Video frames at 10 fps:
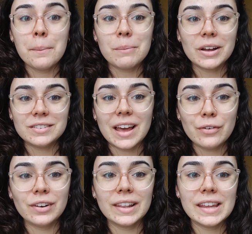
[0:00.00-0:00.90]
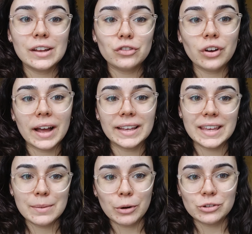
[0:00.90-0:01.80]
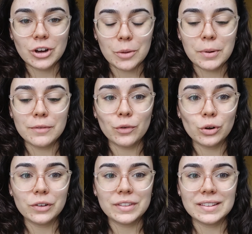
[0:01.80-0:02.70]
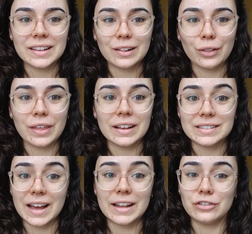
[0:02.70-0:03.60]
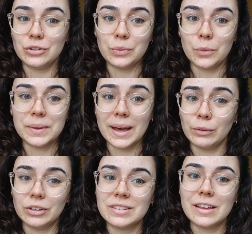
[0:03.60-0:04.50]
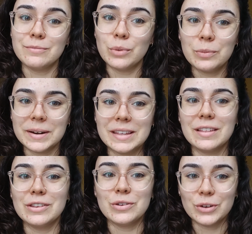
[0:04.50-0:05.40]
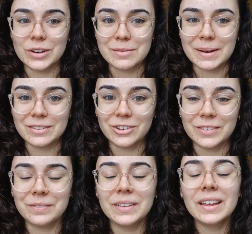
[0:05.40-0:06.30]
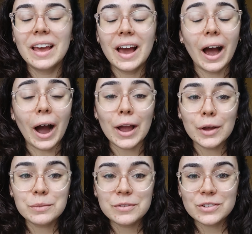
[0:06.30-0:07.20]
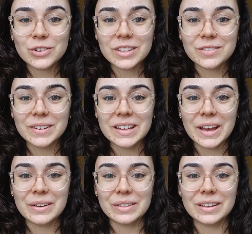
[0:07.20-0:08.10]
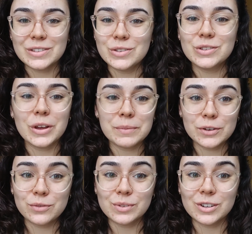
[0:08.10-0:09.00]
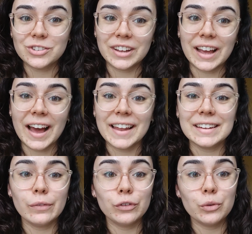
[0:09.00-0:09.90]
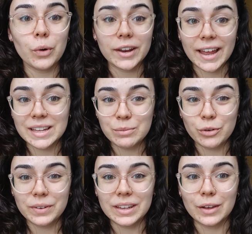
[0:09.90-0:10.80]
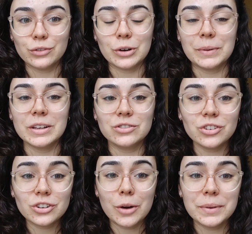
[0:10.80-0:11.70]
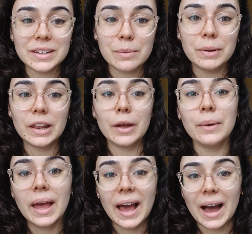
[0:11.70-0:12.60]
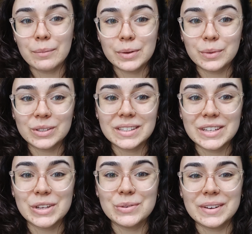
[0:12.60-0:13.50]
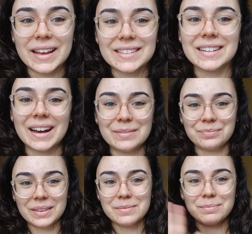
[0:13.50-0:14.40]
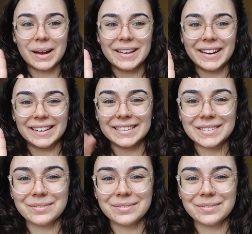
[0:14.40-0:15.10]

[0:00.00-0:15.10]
But definitely try and keep on top of all of these little things, and you will be able to save more money than you could imagine. I hope you've enjoyed this video. Thank you so much for watching, and if you want any more videos from us, just comment down below and we will see you next time. Bye guys.